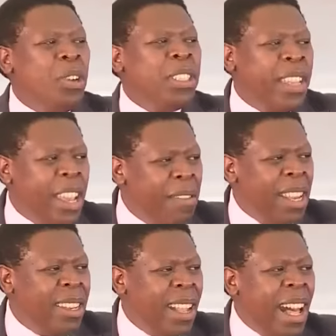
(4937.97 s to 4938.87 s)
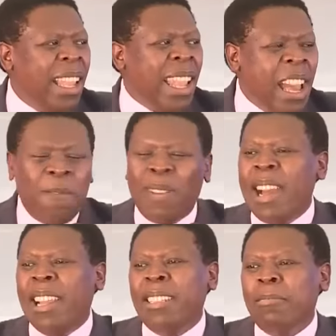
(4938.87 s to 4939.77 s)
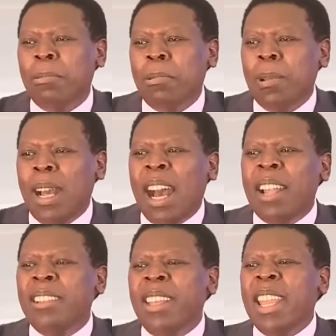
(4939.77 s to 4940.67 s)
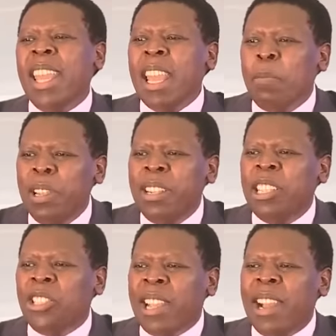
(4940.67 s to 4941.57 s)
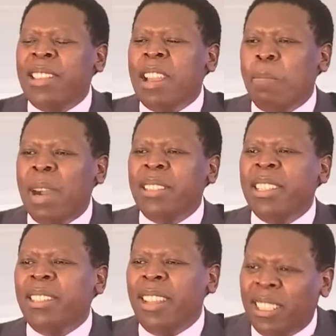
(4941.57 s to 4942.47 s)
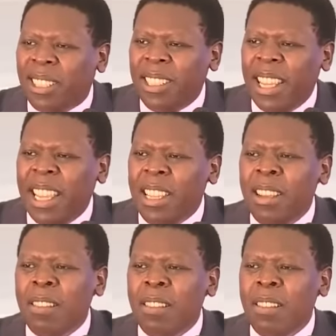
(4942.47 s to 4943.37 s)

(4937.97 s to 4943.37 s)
was given a lifeline, and they ably discharged their mandate yesterday.